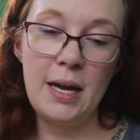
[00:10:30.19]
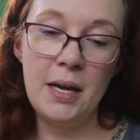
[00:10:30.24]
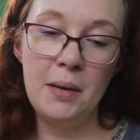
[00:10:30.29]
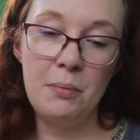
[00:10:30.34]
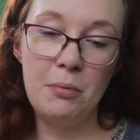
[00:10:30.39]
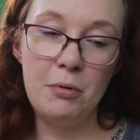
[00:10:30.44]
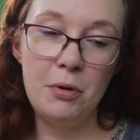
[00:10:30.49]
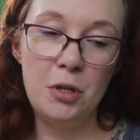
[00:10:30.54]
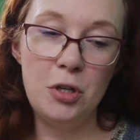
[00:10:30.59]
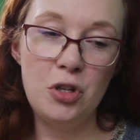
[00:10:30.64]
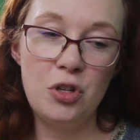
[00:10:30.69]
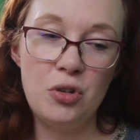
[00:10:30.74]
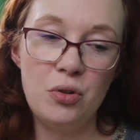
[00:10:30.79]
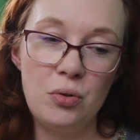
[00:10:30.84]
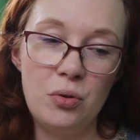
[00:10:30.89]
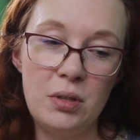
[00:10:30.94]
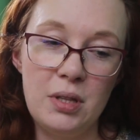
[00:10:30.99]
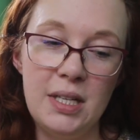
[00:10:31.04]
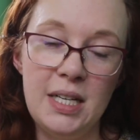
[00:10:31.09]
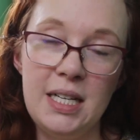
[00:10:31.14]
I'm pretty
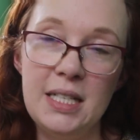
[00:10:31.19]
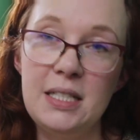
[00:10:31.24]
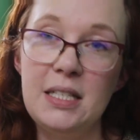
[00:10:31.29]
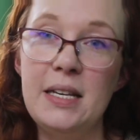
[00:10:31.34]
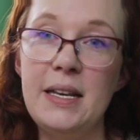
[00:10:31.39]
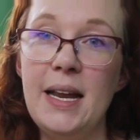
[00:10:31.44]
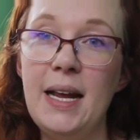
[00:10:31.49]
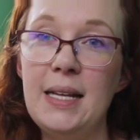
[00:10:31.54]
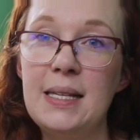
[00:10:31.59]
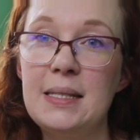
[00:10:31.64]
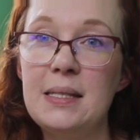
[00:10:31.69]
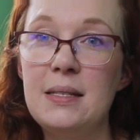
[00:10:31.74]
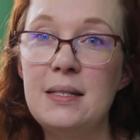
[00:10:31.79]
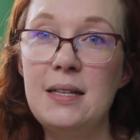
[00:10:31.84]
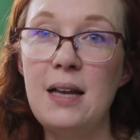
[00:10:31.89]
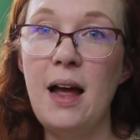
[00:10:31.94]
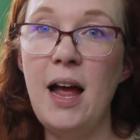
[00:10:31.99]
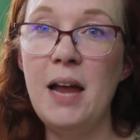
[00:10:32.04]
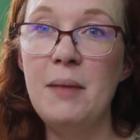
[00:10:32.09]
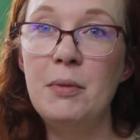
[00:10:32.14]
sure that next
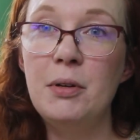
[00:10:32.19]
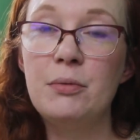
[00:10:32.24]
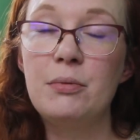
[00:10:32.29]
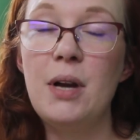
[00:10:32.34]
time